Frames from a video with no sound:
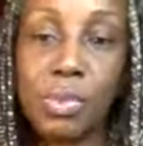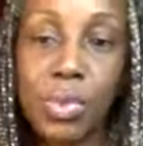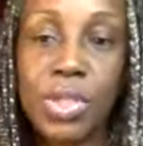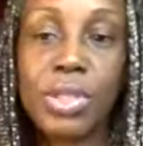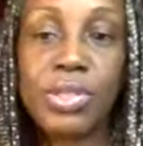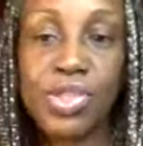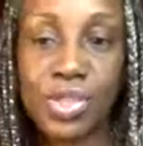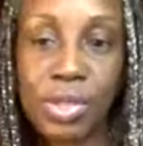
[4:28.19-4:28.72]

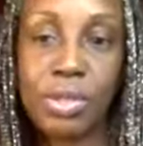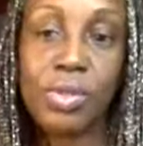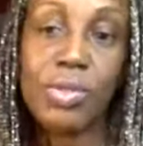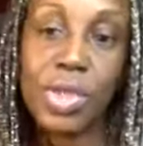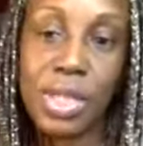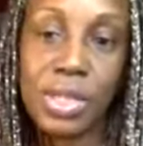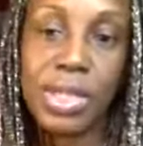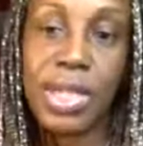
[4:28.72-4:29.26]
which you
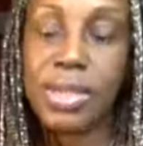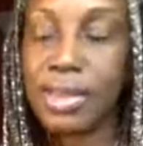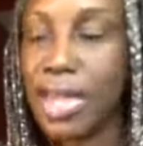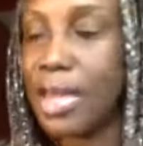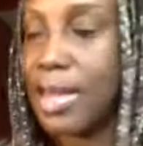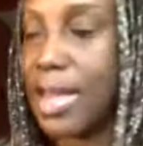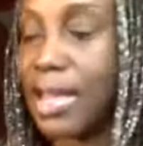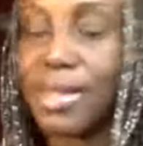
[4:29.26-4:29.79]
can get
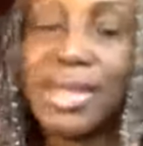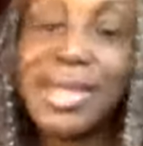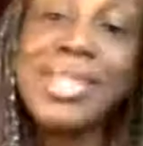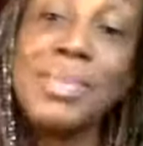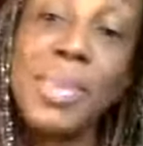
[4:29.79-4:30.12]
that now that has